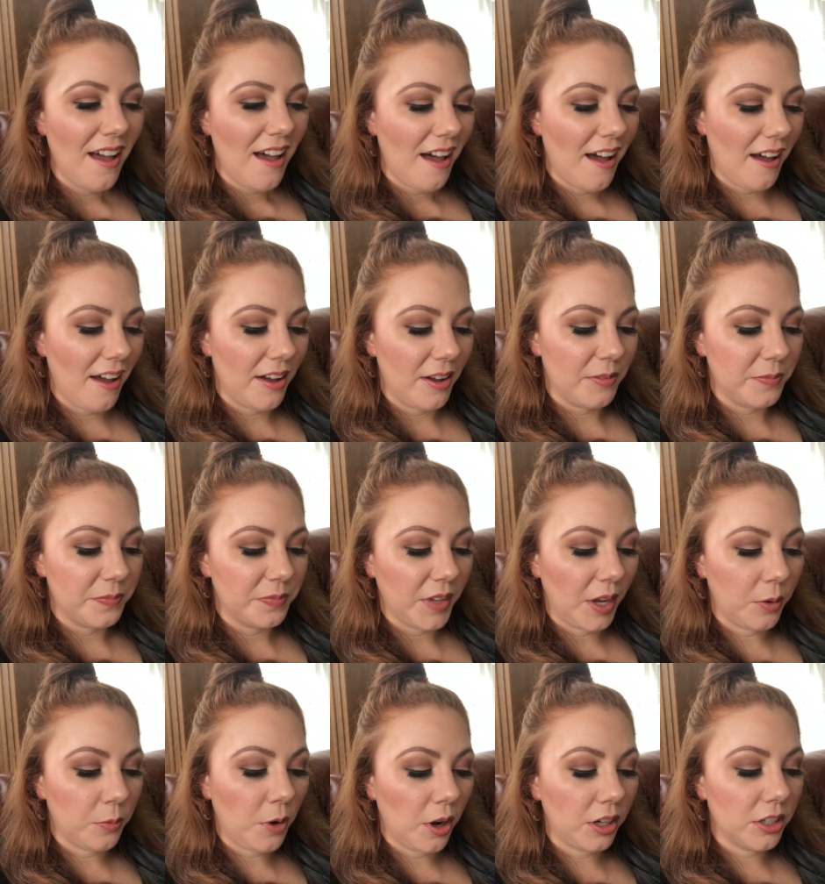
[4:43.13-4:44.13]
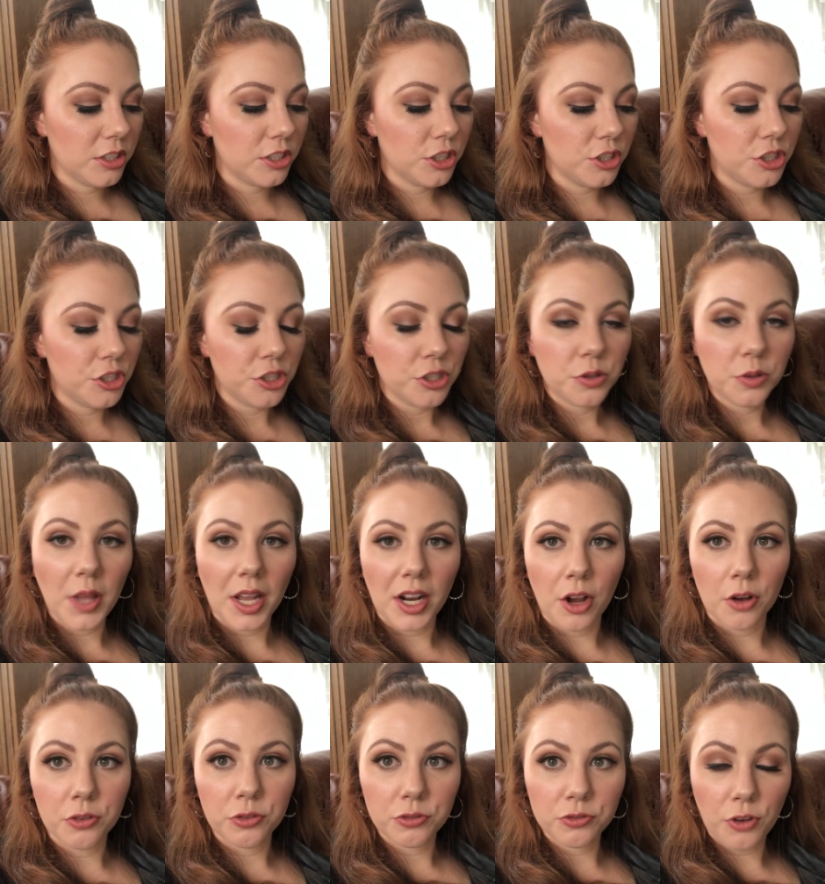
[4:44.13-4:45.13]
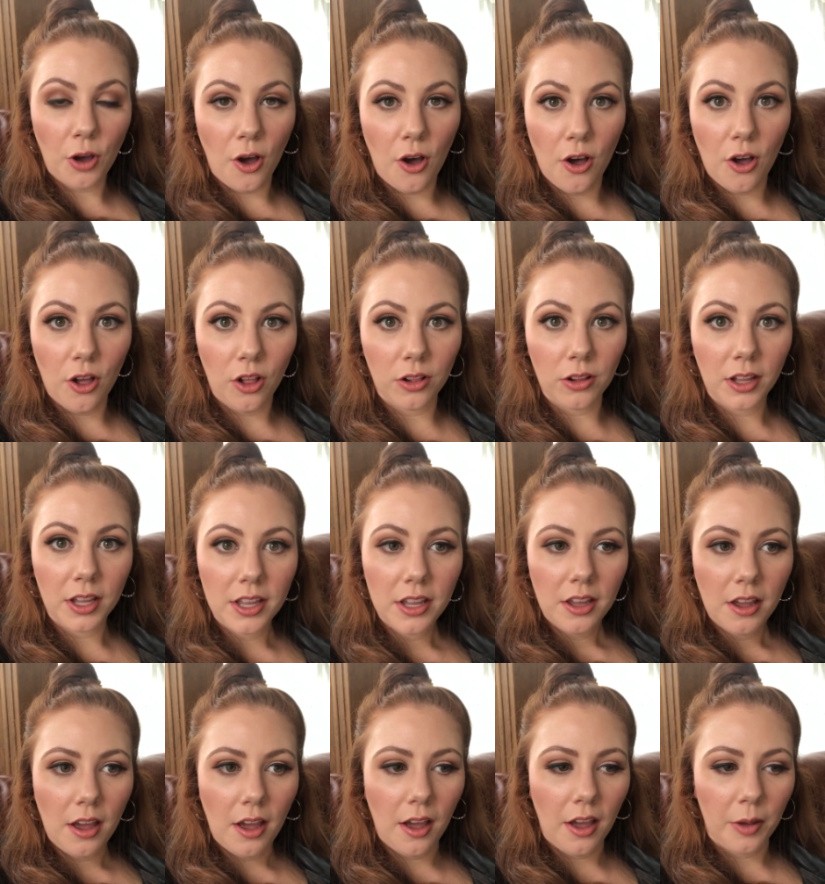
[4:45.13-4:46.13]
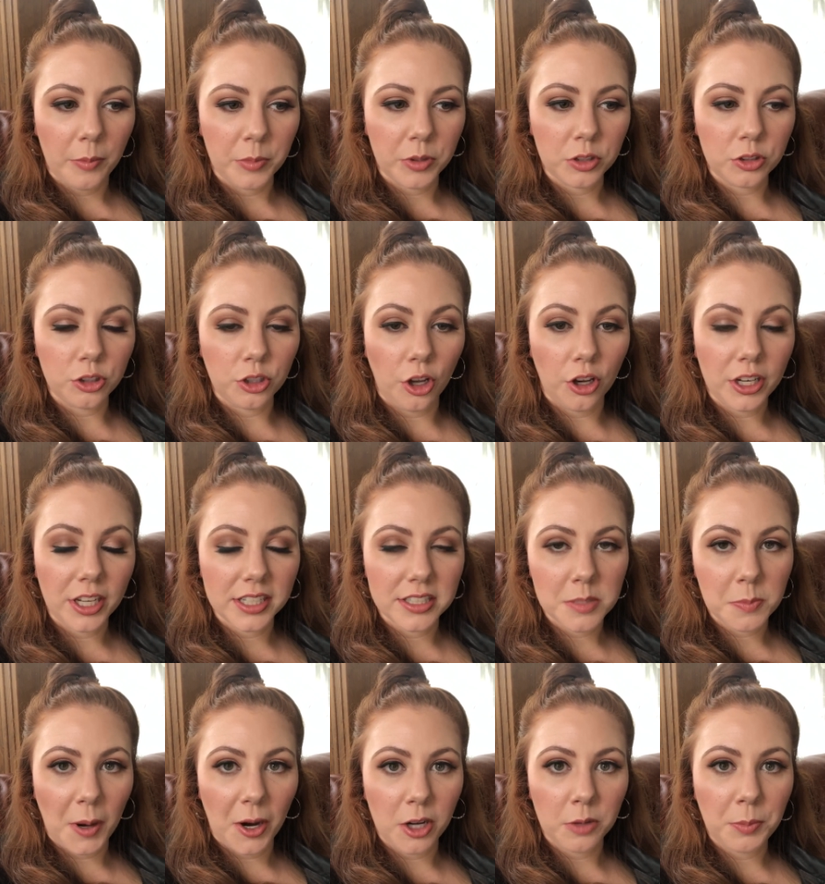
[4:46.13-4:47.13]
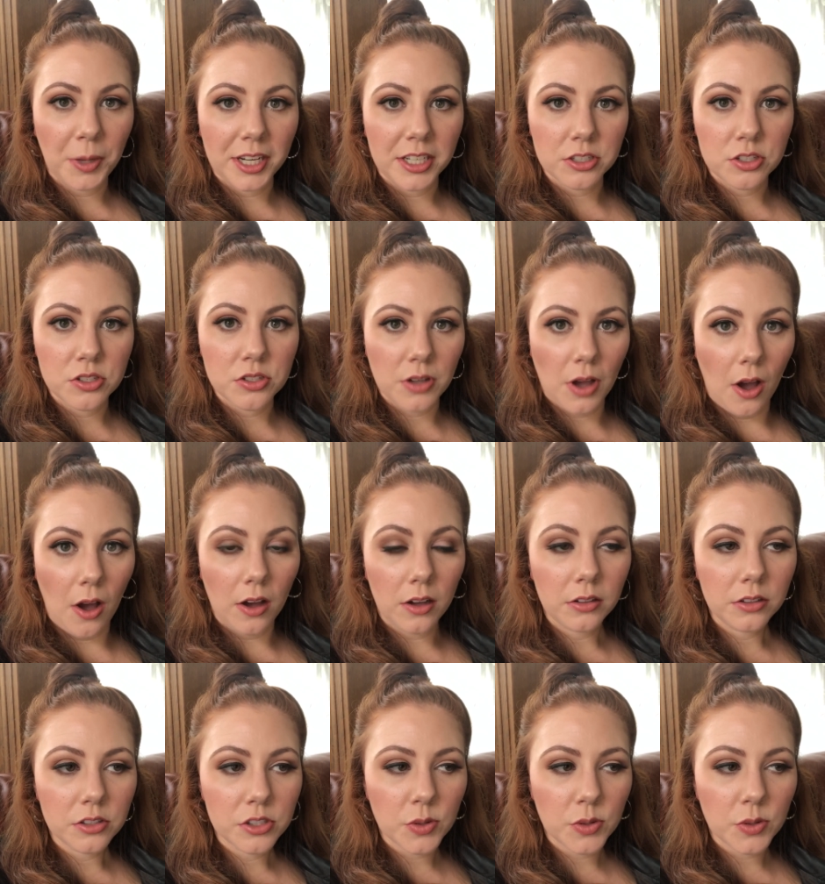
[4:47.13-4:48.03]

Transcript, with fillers: Um, I wanted to do like a fall um, look inspired by a song.